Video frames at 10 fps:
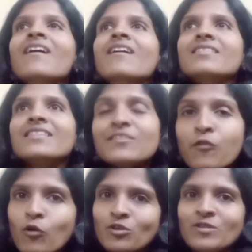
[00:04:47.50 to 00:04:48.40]
this
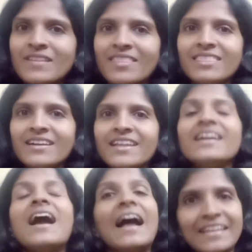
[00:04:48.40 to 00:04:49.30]

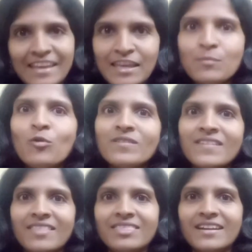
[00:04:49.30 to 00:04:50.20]
photosynthetic and
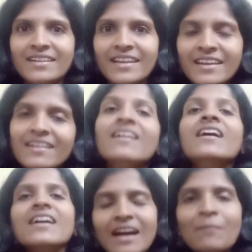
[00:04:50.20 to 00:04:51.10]
chemosynthetic
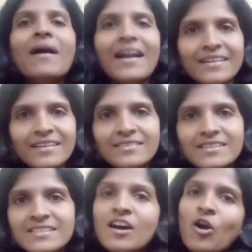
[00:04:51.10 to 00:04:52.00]
come under
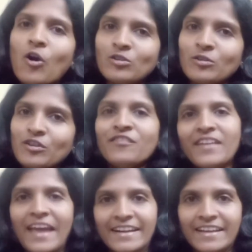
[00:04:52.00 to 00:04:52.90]
this
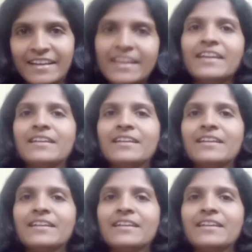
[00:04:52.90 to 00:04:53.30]
autotroph category.